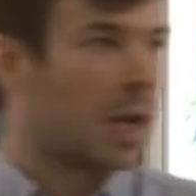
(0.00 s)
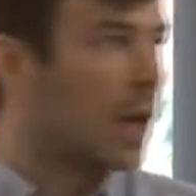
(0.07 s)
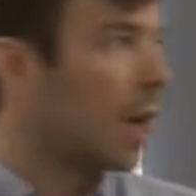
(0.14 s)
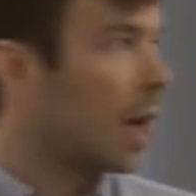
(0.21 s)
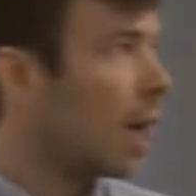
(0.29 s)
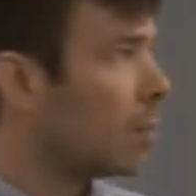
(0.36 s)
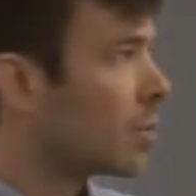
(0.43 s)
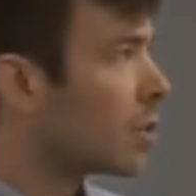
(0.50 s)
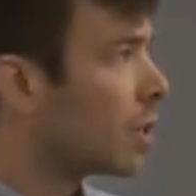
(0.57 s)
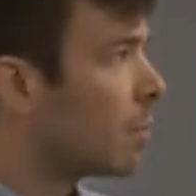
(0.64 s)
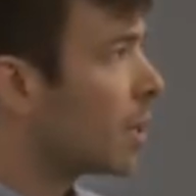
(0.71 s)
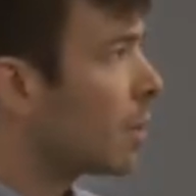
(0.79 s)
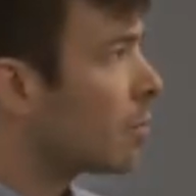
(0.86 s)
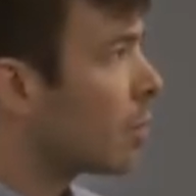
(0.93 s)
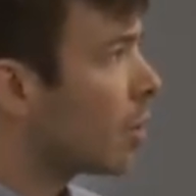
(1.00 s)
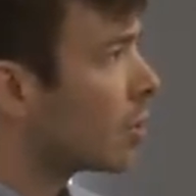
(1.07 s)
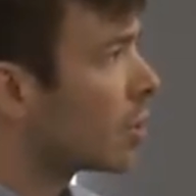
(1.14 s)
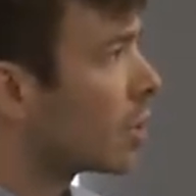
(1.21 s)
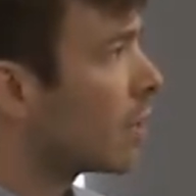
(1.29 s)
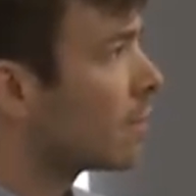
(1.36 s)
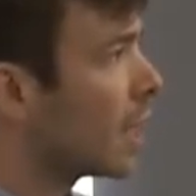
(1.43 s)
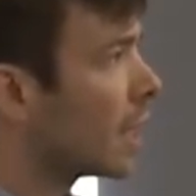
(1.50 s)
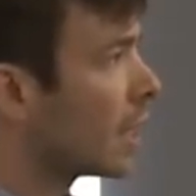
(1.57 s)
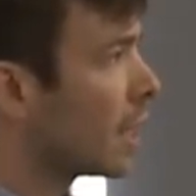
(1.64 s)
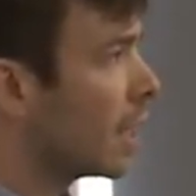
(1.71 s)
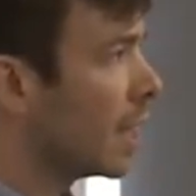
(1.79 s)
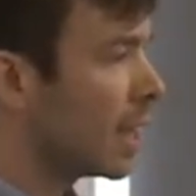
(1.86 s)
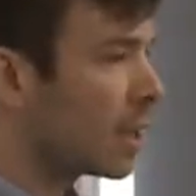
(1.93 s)
um, some of the approaches I've taken
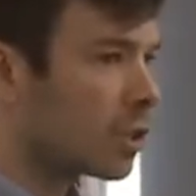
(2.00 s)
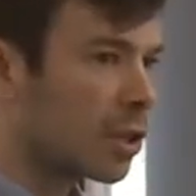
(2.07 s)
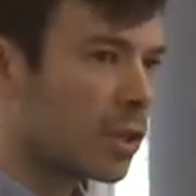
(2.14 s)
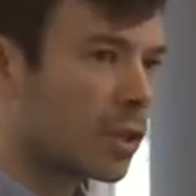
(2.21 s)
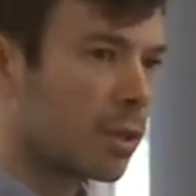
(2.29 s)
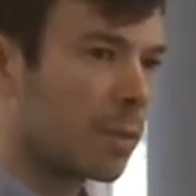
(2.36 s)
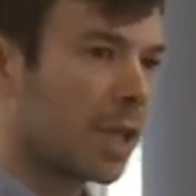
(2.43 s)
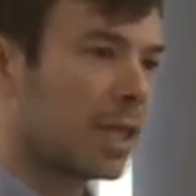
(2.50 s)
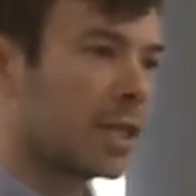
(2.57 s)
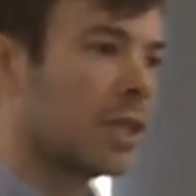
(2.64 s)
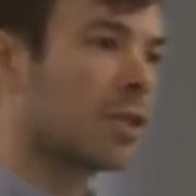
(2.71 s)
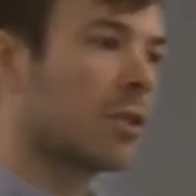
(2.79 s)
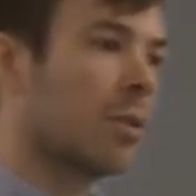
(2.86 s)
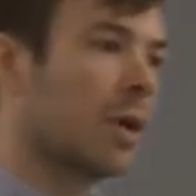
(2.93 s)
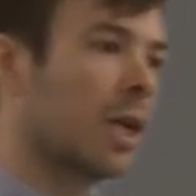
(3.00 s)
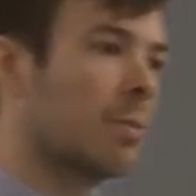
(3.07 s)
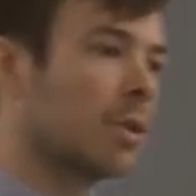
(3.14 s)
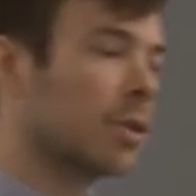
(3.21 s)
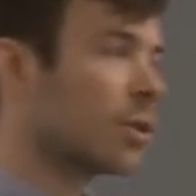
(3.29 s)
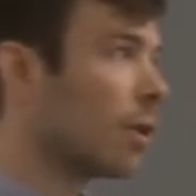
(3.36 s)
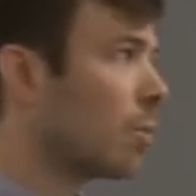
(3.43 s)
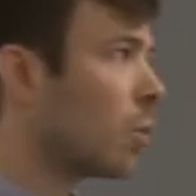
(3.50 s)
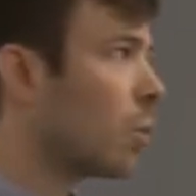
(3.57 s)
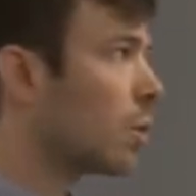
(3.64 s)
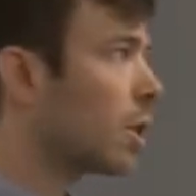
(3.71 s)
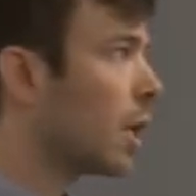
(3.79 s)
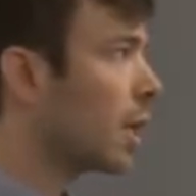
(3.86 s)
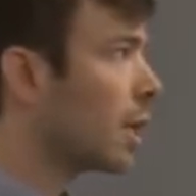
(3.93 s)
in lectures, some of the additional elements I
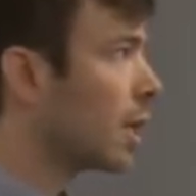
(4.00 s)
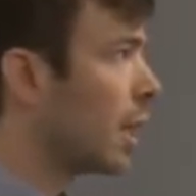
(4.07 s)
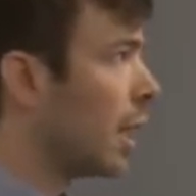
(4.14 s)
brought in